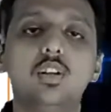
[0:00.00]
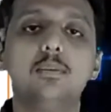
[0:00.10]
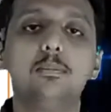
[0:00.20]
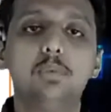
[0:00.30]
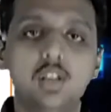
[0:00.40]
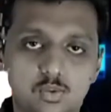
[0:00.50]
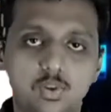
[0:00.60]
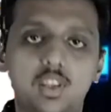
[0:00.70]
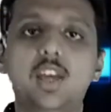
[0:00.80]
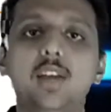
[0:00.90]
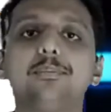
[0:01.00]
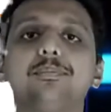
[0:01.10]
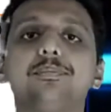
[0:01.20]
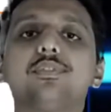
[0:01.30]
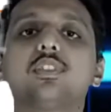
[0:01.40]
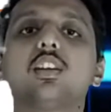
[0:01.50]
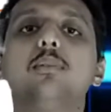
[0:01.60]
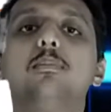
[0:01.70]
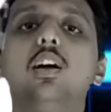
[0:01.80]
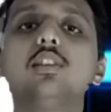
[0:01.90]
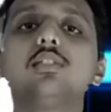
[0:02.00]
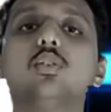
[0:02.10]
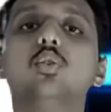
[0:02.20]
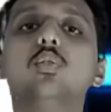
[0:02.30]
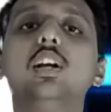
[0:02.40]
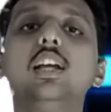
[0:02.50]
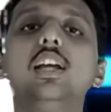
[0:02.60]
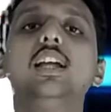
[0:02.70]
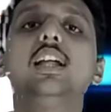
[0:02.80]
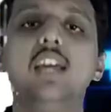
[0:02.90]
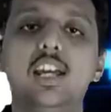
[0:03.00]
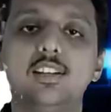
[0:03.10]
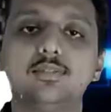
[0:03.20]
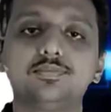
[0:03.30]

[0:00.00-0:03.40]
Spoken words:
plus over there. Plus over there.